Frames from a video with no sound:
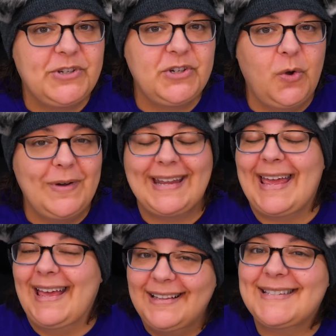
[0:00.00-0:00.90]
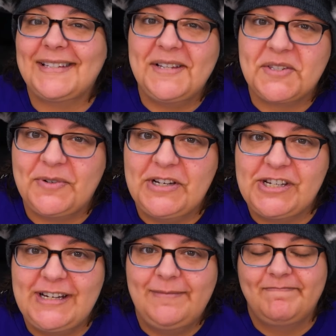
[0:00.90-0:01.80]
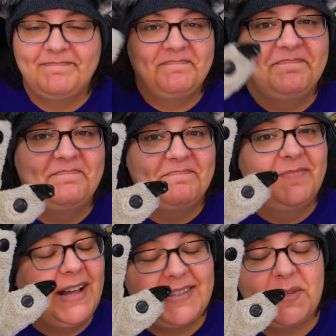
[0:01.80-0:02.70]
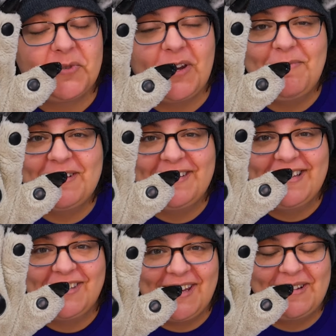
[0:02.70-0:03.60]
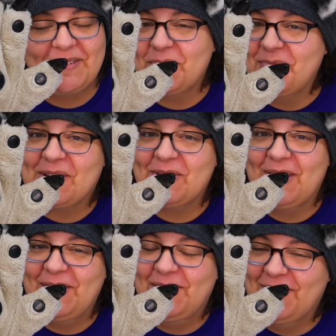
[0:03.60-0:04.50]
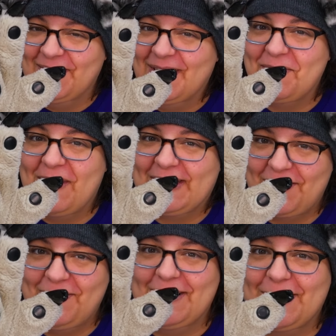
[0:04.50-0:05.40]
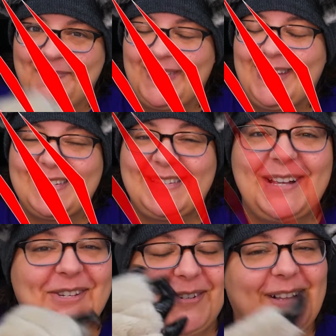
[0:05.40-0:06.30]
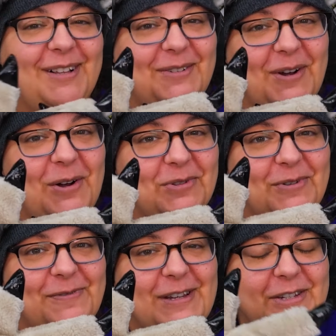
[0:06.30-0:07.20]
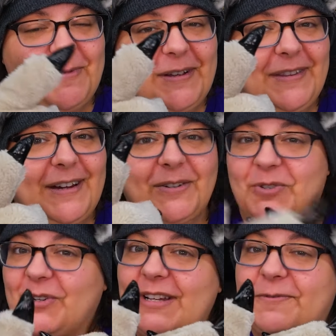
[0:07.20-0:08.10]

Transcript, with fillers: you know what else is cringy? Not subscribing to this channel, so make sure that you do, otherwise I will. Slash you, click on all notifications while you're there to join us